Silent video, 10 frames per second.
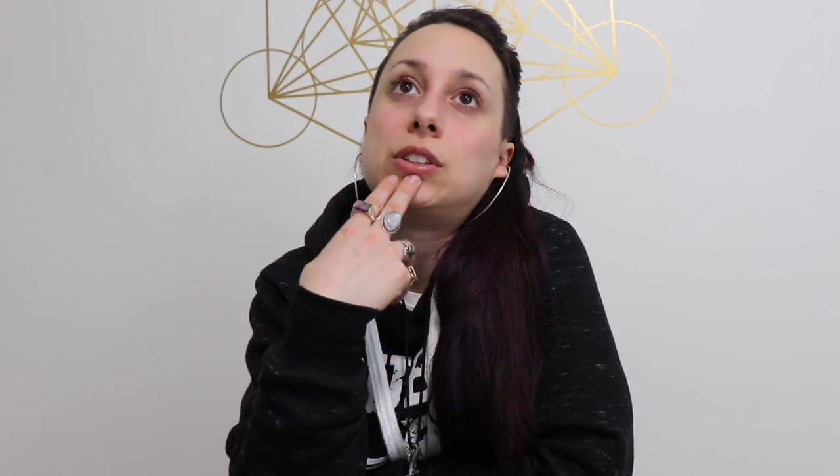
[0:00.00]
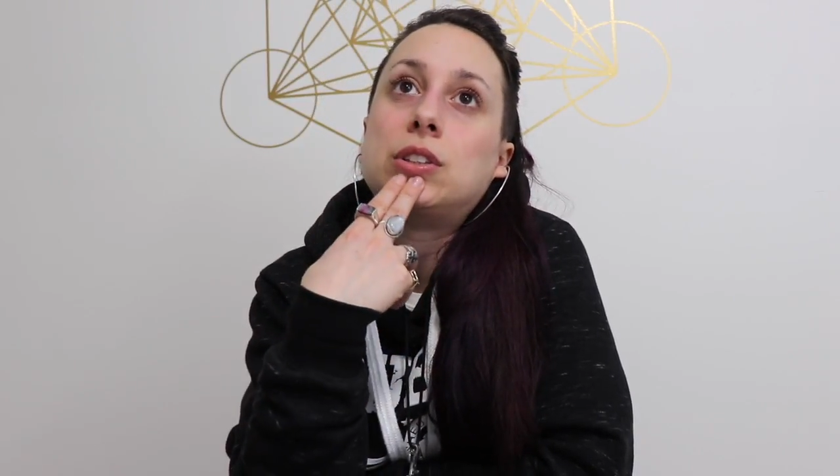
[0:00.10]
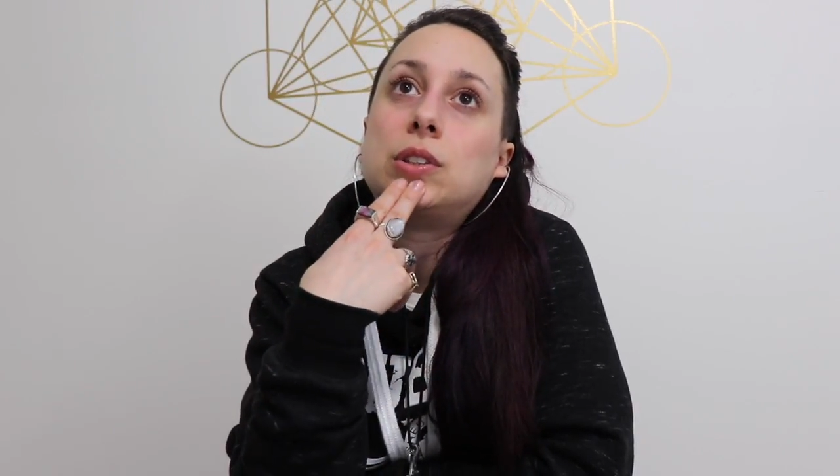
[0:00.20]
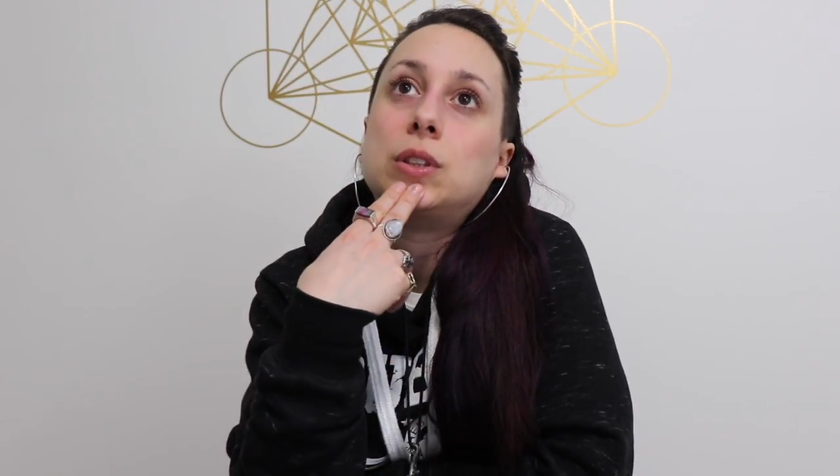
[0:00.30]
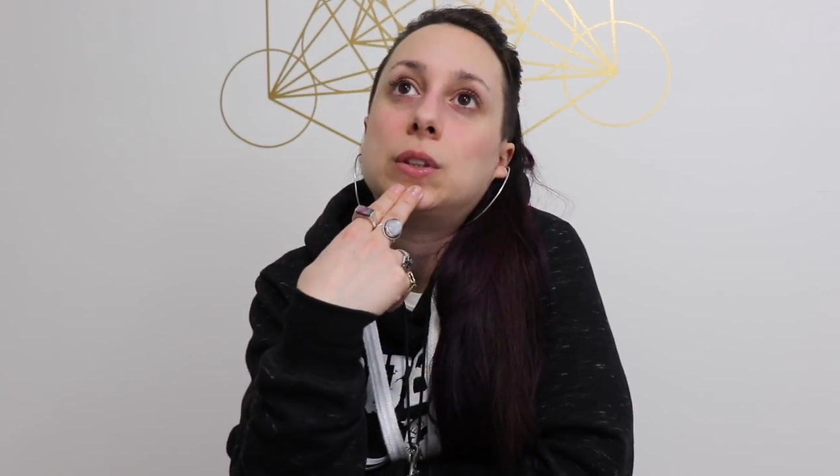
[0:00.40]

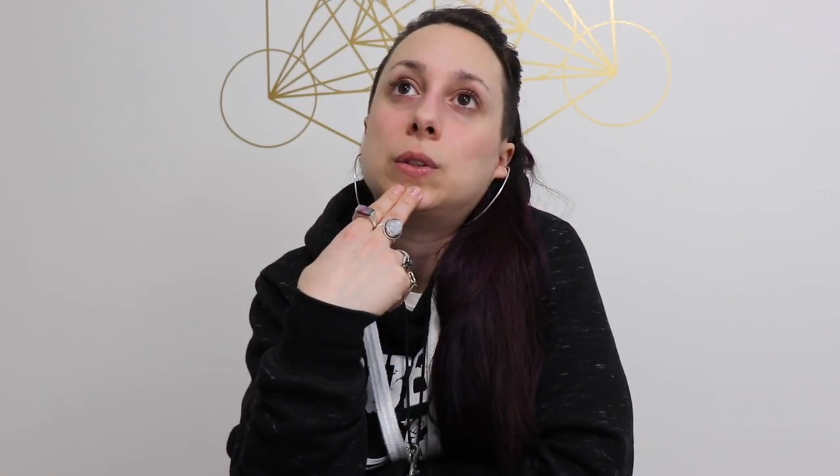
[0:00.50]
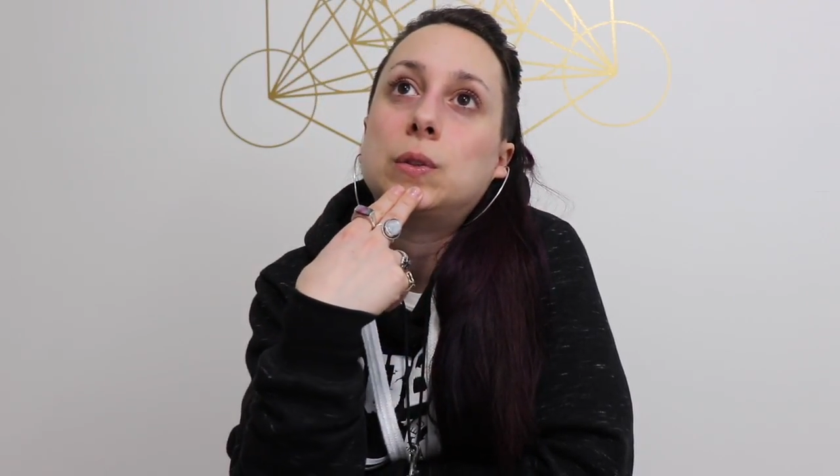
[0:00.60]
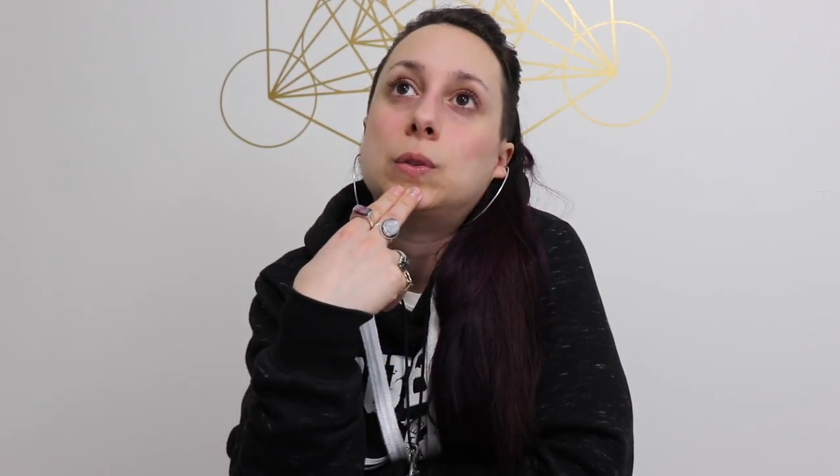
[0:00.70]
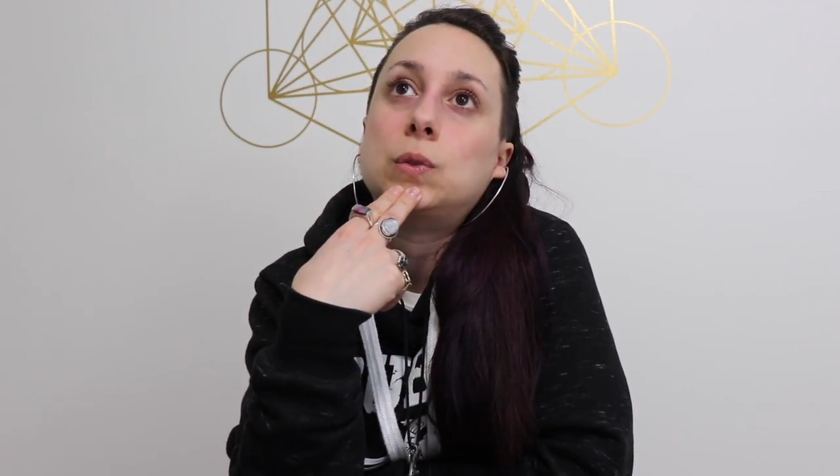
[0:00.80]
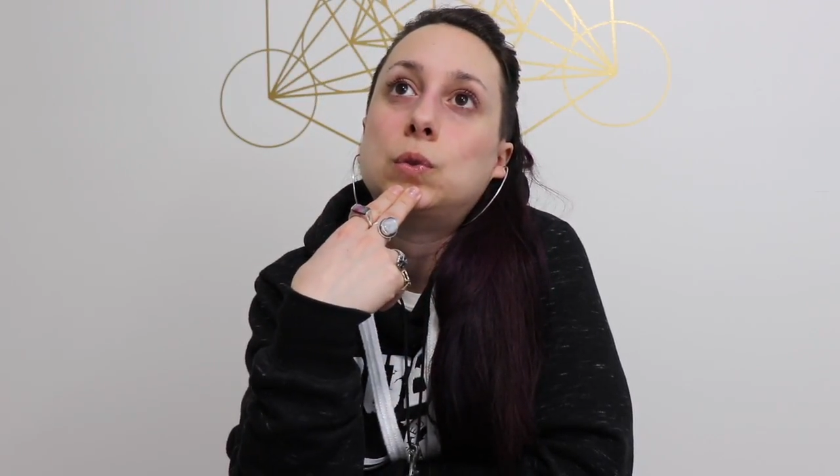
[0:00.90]

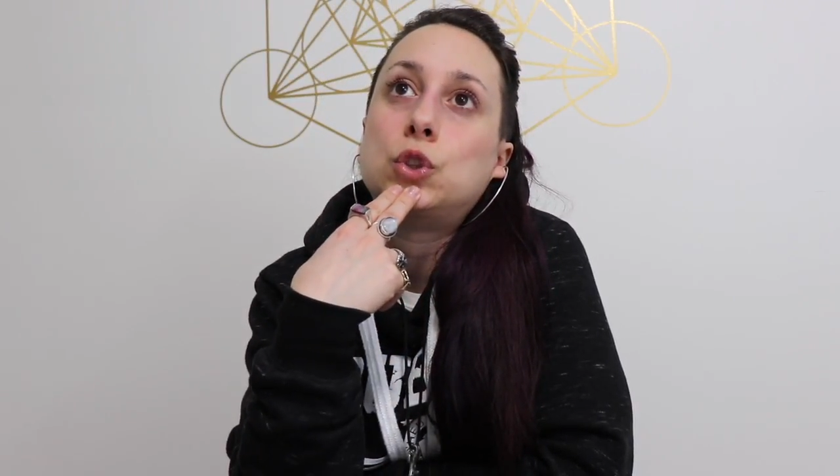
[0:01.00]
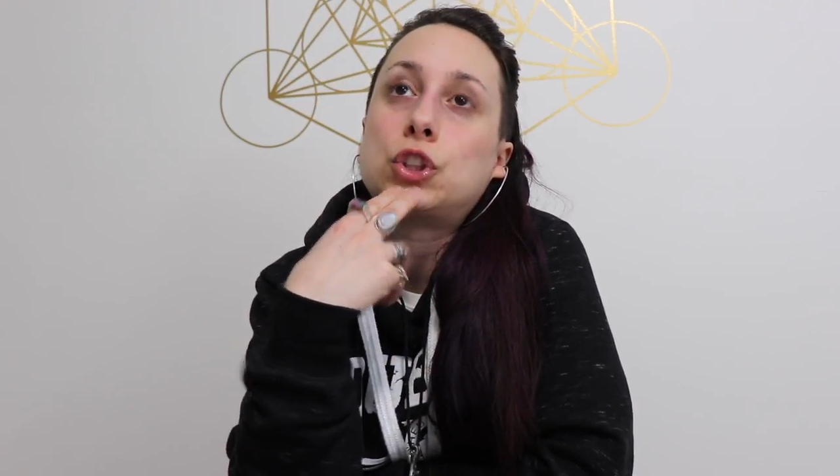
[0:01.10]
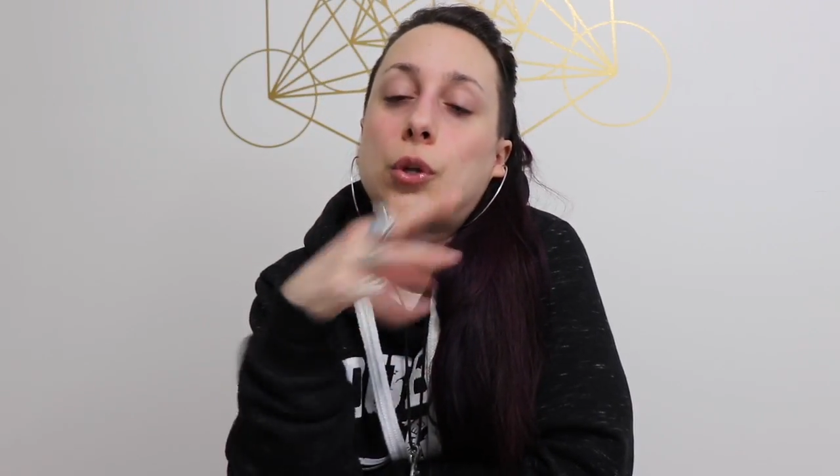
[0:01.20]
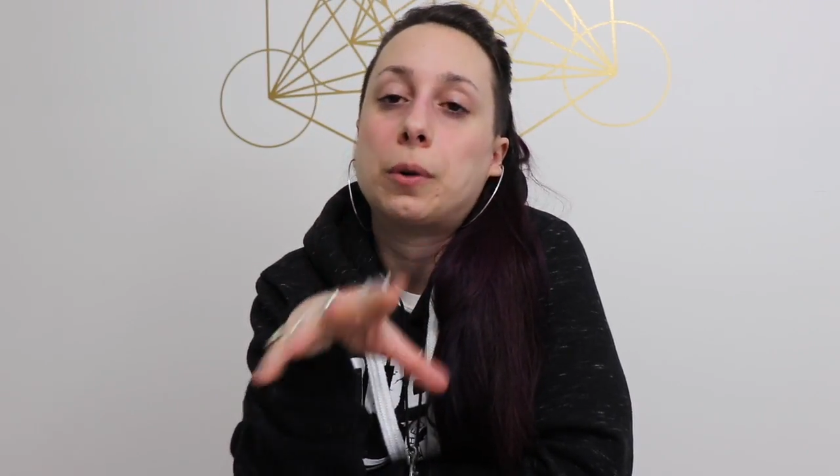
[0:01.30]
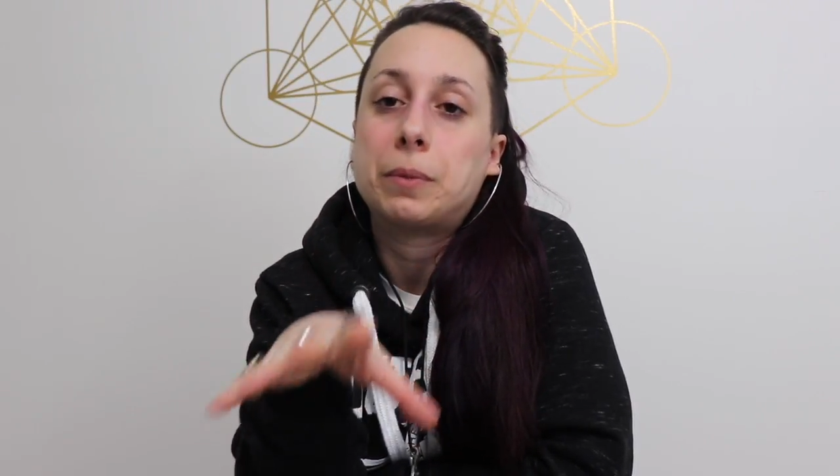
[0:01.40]
to
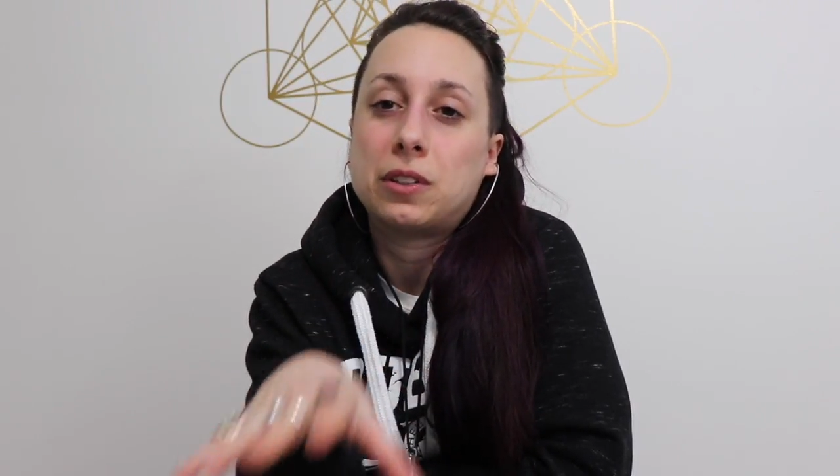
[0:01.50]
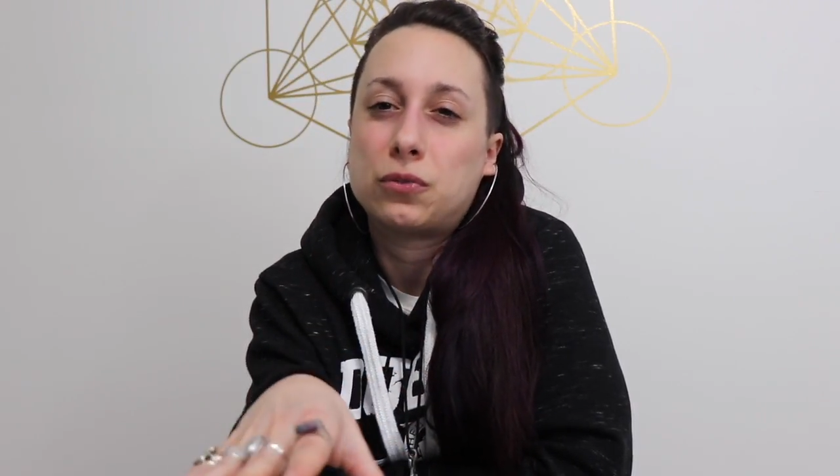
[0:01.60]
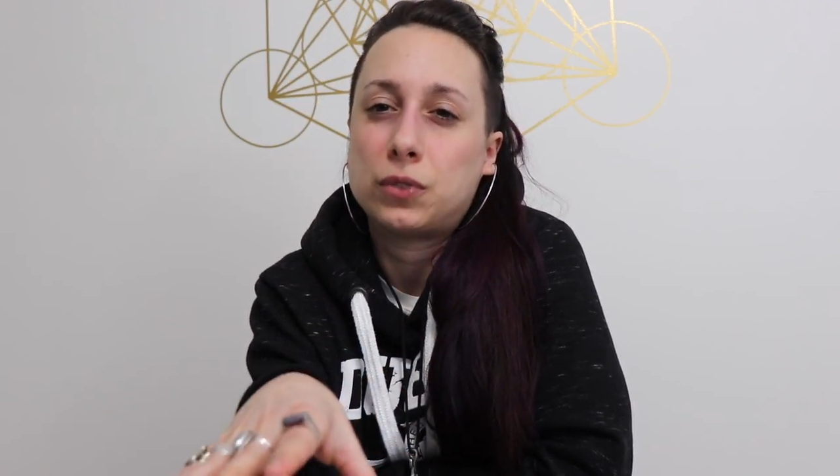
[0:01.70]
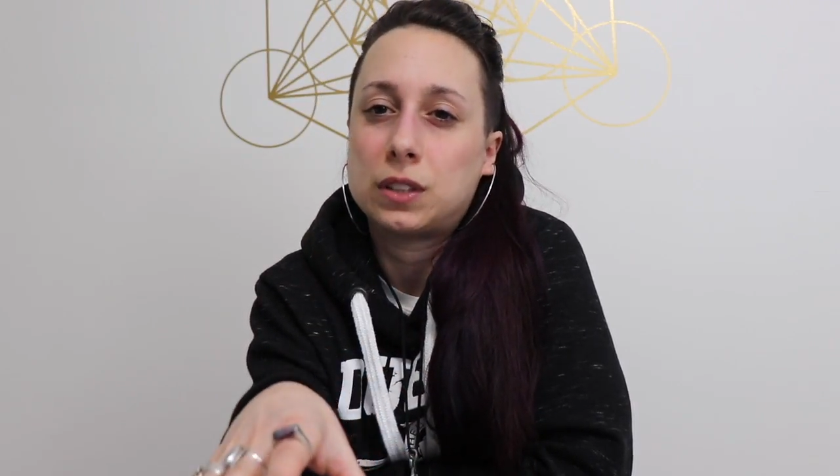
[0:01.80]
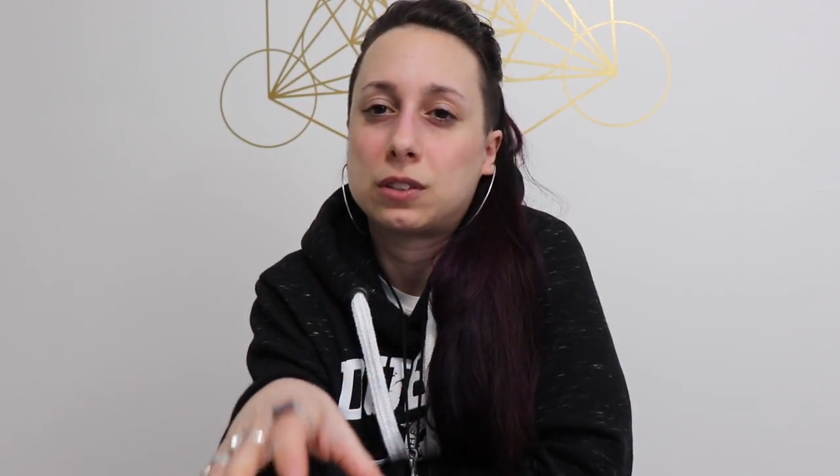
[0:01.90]
show up in the
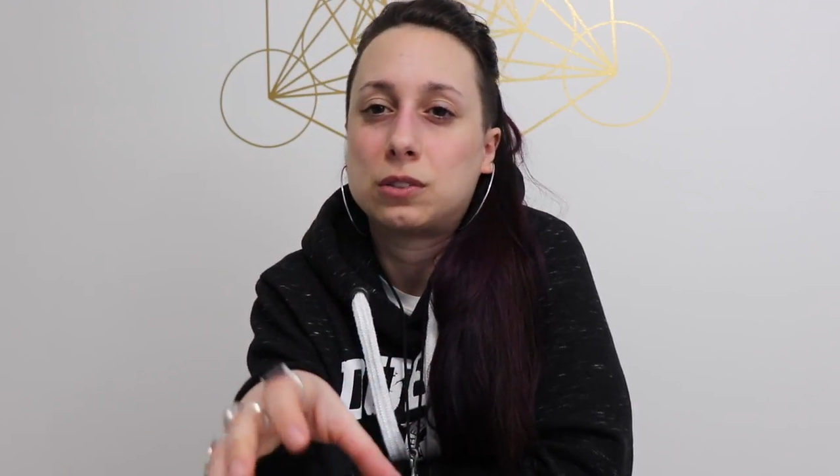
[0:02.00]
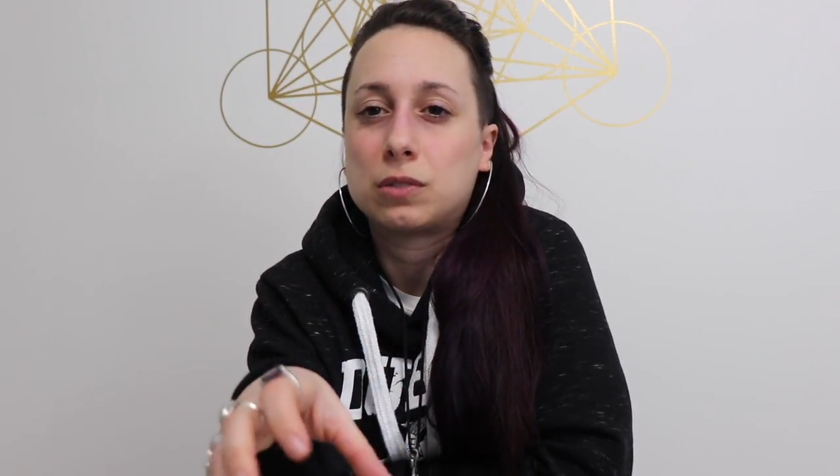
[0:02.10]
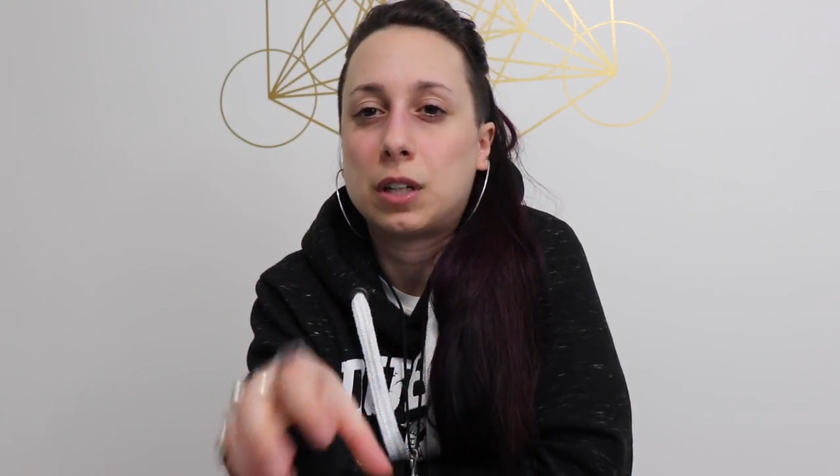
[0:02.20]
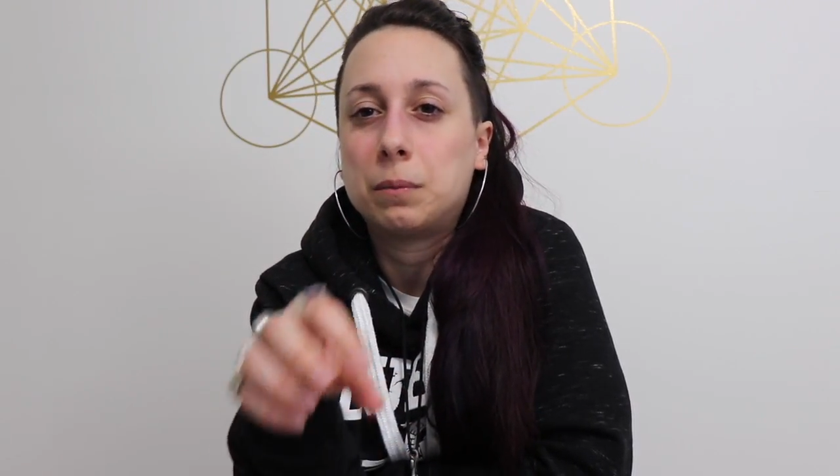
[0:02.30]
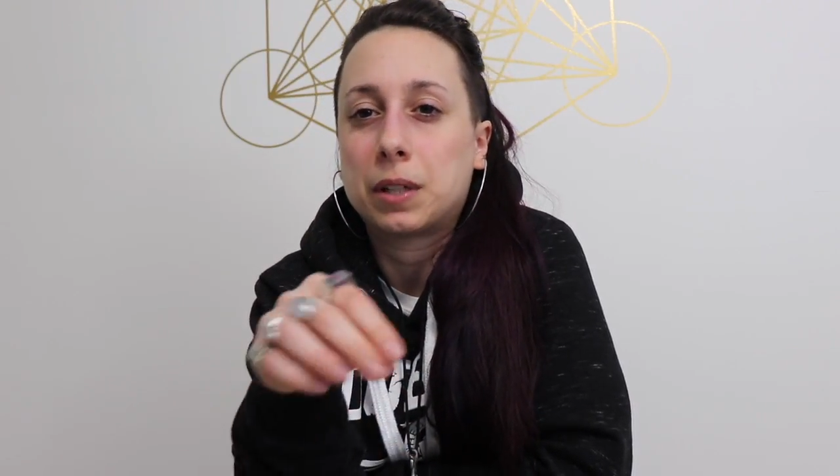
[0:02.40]
physical
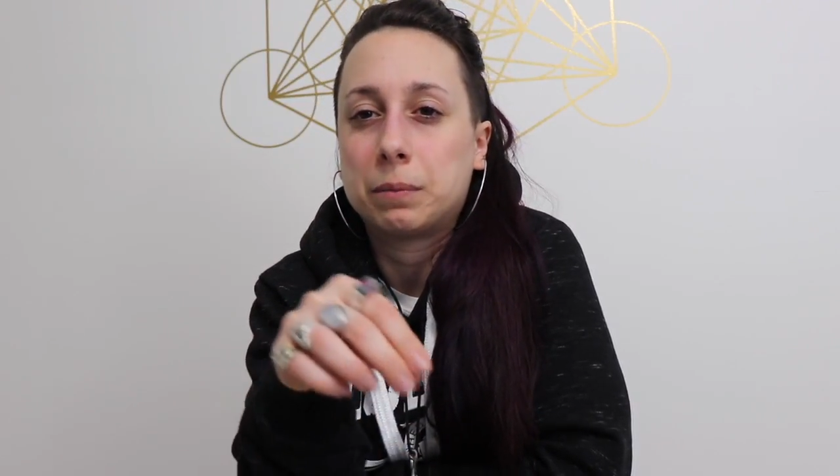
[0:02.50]
realm,